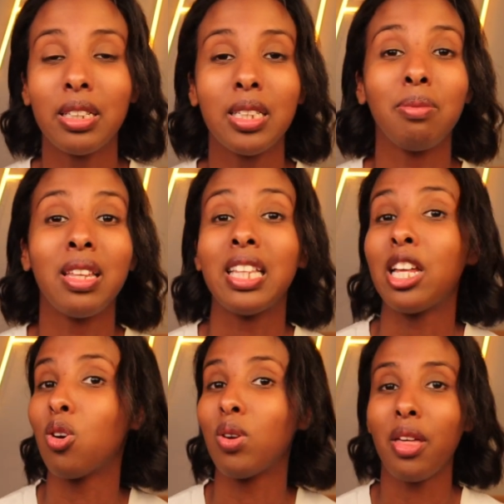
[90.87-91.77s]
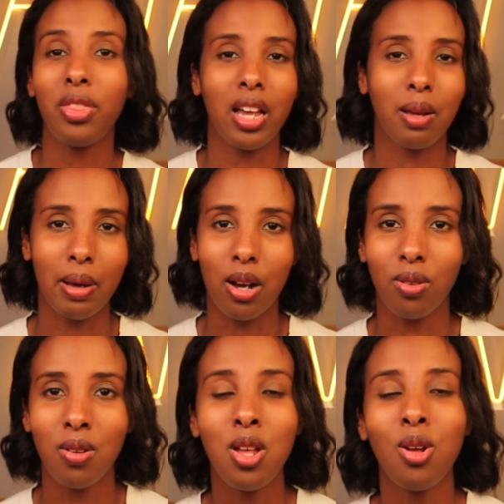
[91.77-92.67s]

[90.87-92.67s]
by something they know nothing about,